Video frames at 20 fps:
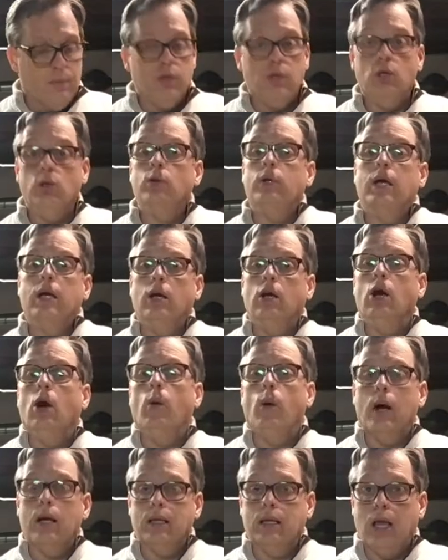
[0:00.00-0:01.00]
You can go
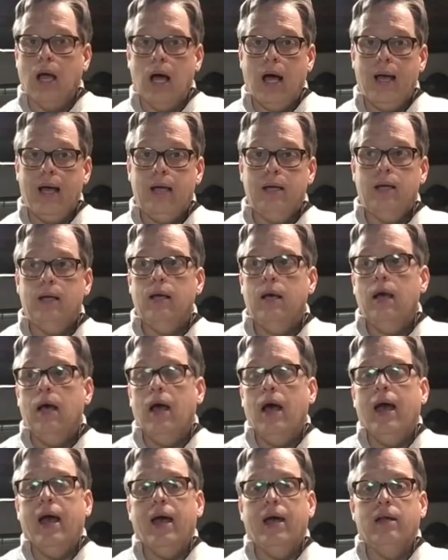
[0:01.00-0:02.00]
online,
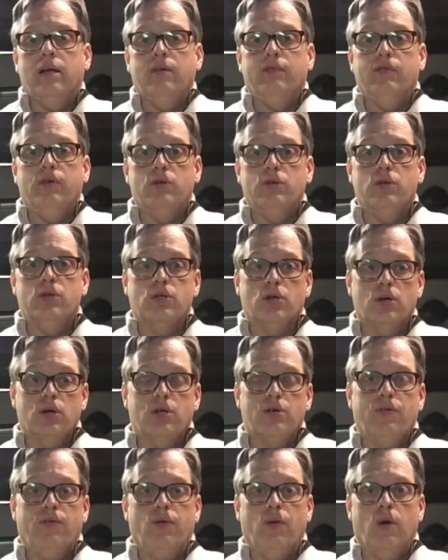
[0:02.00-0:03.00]
and if you
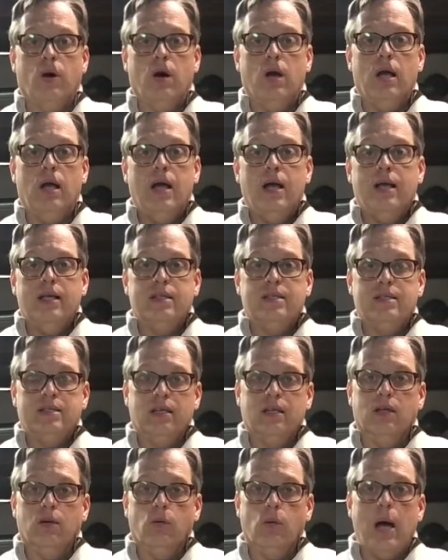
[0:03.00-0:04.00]
search for
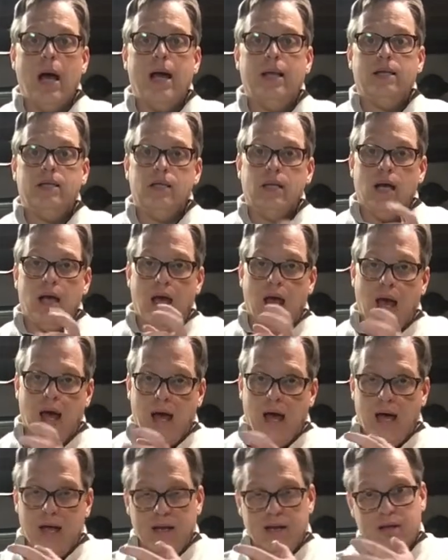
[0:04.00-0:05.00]
silhouette
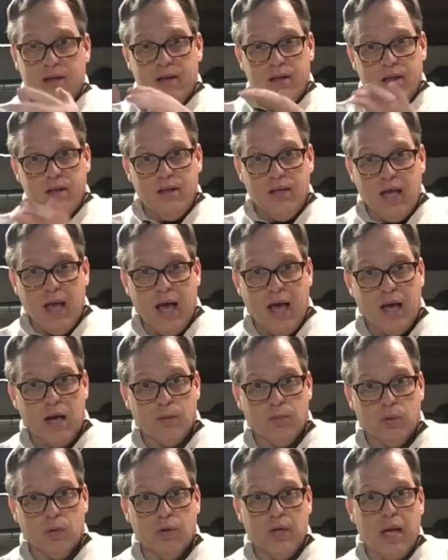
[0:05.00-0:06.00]
and the
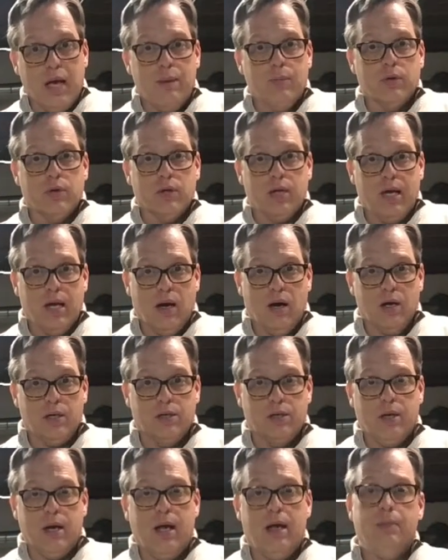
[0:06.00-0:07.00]
animal name or the
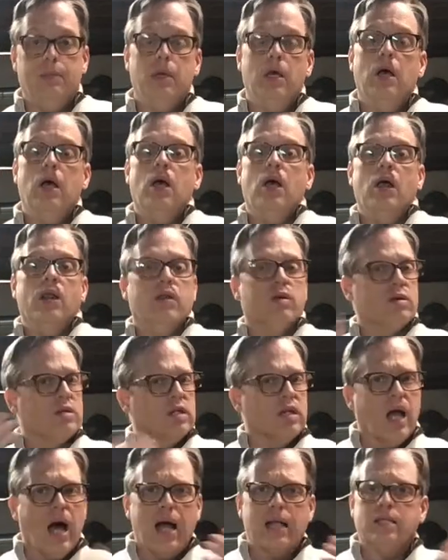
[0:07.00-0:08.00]
character name, there's
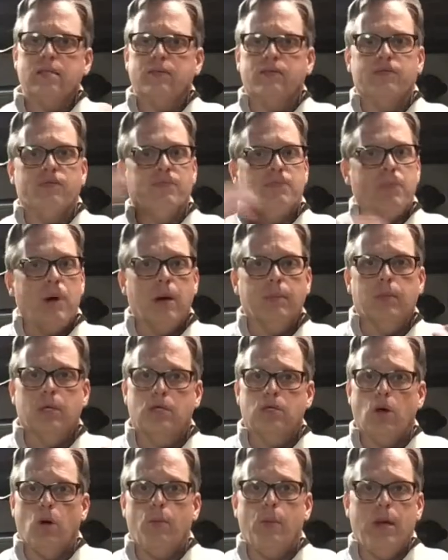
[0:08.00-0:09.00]
lots of public
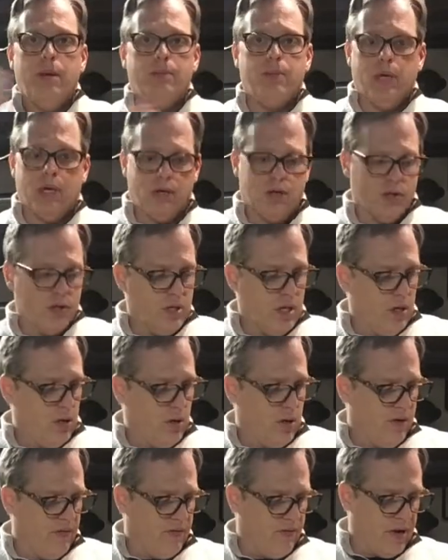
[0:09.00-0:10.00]
domain pictures that you
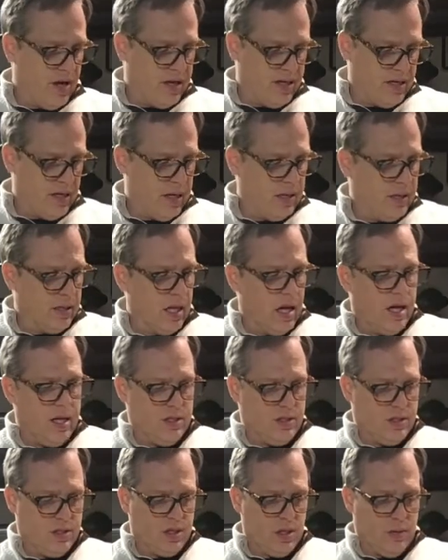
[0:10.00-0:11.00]
can find online.
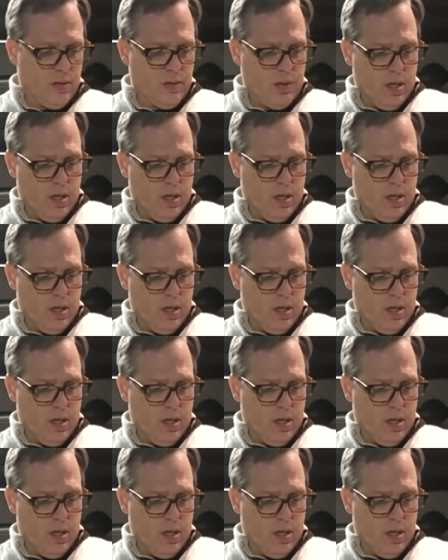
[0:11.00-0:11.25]
So